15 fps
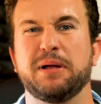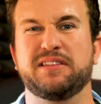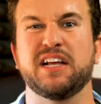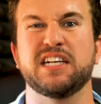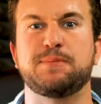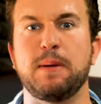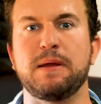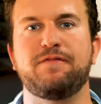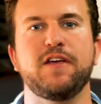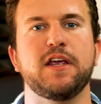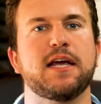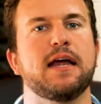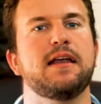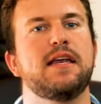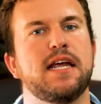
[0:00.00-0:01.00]
But does
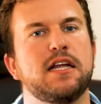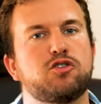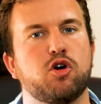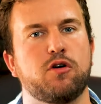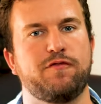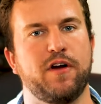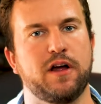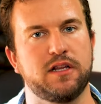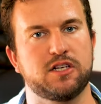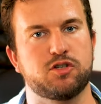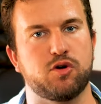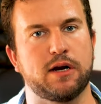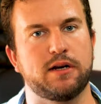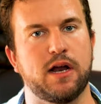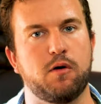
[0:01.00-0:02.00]
Benfica need João
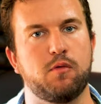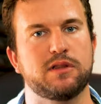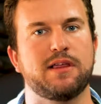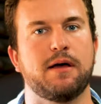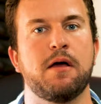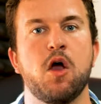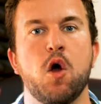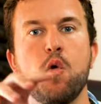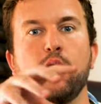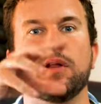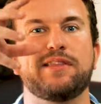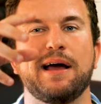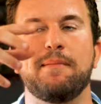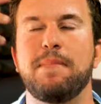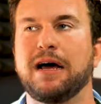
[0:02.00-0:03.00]
Félix right now
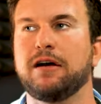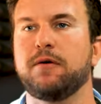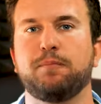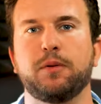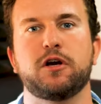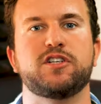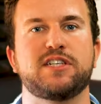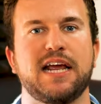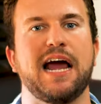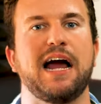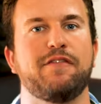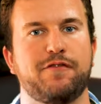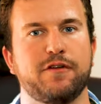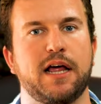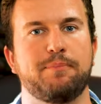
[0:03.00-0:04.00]
with the amount of players they
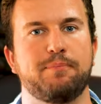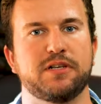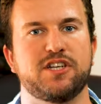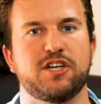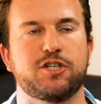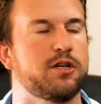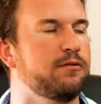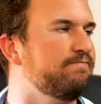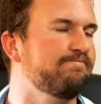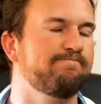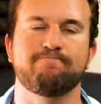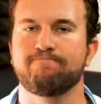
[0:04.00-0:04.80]
have for that position?